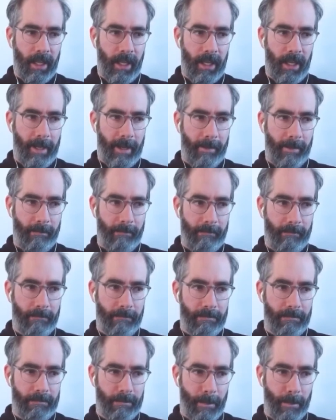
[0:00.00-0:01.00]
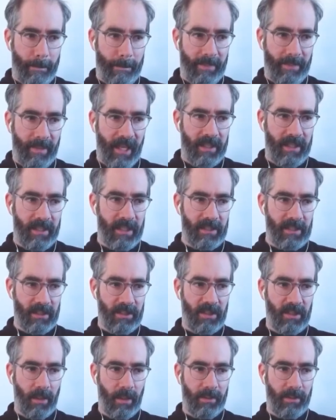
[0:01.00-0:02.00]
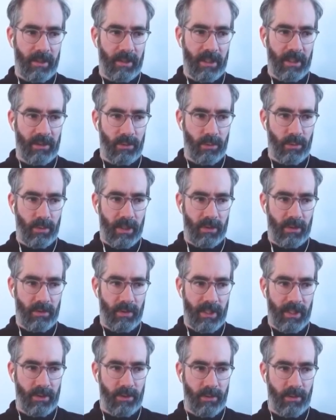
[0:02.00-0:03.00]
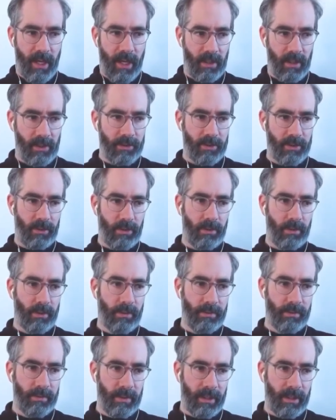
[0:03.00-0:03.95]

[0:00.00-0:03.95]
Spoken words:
And this is something that you can really try also